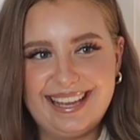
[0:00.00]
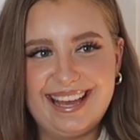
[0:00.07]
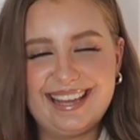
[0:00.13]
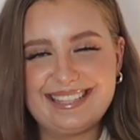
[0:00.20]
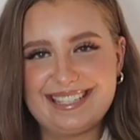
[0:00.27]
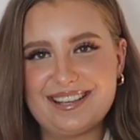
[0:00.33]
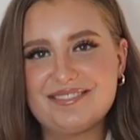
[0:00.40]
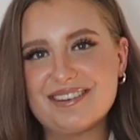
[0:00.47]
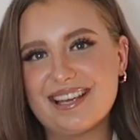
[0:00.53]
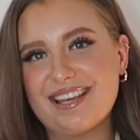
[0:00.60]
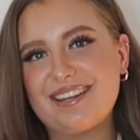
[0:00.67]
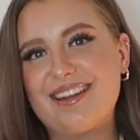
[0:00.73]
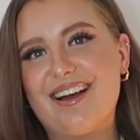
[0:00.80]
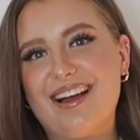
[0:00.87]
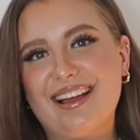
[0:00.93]
Yeah, definitely
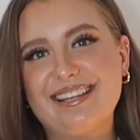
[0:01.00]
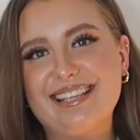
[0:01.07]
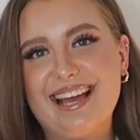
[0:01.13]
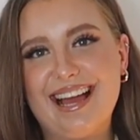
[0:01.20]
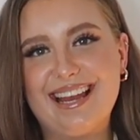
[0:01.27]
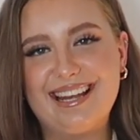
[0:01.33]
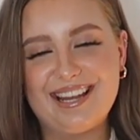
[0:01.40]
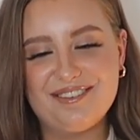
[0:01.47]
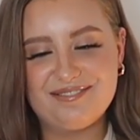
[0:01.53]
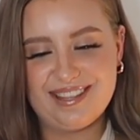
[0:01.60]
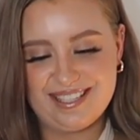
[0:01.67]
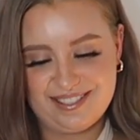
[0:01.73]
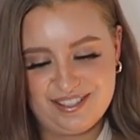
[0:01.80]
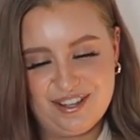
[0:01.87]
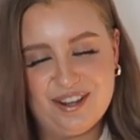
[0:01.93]
a 9. Yeah, I love
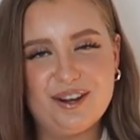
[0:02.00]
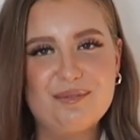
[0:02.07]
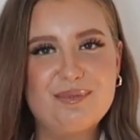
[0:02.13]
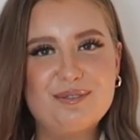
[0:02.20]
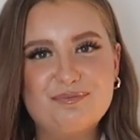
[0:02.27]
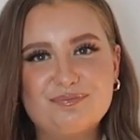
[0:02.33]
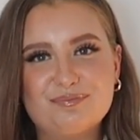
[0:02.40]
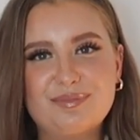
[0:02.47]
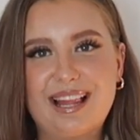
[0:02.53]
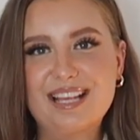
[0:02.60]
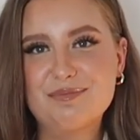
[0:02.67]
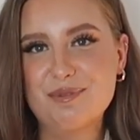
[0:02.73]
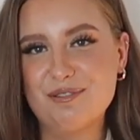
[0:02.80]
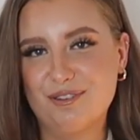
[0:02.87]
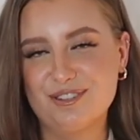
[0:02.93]
this top.
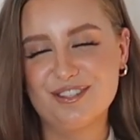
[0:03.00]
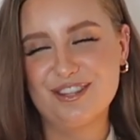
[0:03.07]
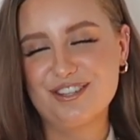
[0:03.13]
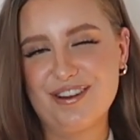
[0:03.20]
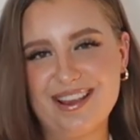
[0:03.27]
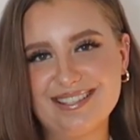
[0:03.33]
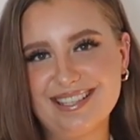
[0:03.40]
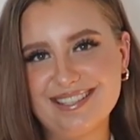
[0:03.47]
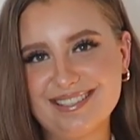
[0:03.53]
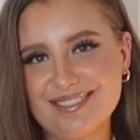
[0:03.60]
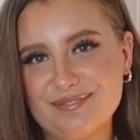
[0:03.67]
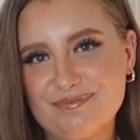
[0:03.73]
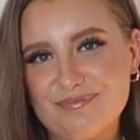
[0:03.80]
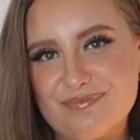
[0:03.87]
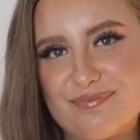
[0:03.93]
Let's move on to the dresses.
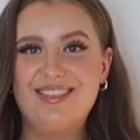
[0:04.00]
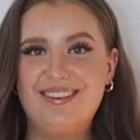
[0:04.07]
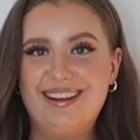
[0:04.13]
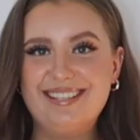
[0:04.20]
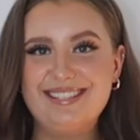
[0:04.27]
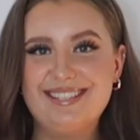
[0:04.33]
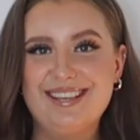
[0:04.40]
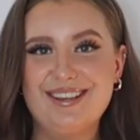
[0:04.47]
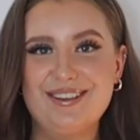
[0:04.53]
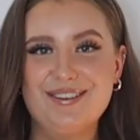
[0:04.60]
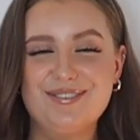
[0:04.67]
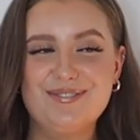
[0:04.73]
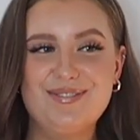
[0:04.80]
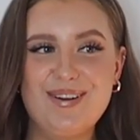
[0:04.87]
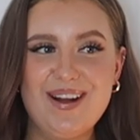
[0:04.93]
3,
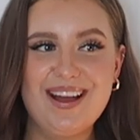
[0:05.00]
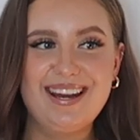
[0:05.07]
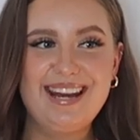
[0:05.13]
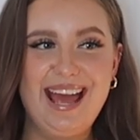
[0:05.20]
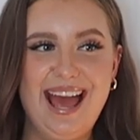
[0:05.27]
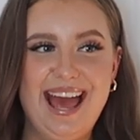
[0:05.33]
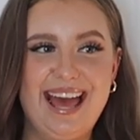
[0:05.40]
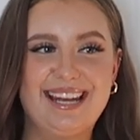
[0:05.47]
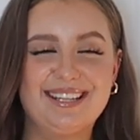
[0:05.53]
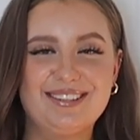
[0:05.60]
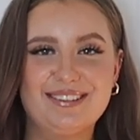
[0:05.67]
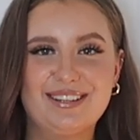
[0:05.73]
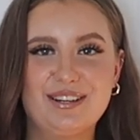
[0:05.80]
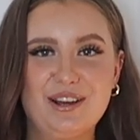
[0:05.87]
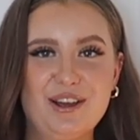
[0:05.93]
2, 1, and
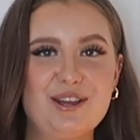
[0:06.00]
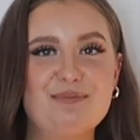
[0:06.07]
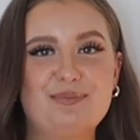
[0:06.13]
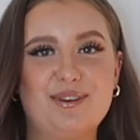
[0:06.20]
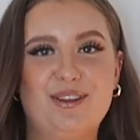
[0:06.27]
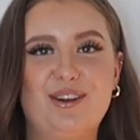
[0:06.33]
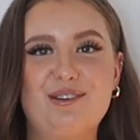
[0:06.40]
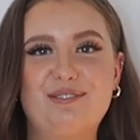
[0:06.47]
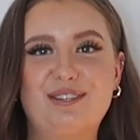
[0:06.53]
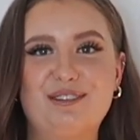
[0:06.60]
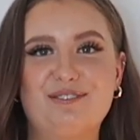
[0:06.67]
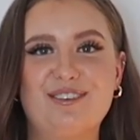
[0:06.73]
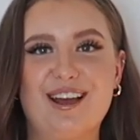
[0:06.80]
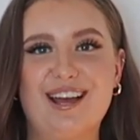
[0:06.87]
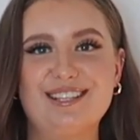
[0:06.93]
you can open for
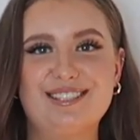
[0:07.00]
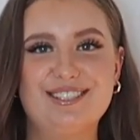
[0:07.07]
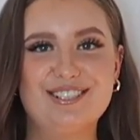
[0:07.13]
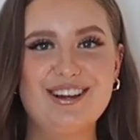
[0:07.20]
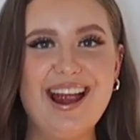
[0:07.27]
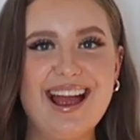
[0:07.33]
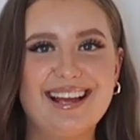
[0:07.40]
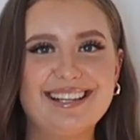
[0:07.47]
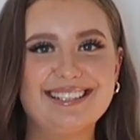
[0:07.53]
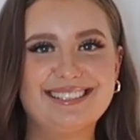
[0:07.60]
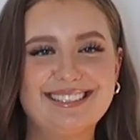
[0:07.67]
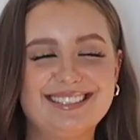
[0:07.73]
the first dress.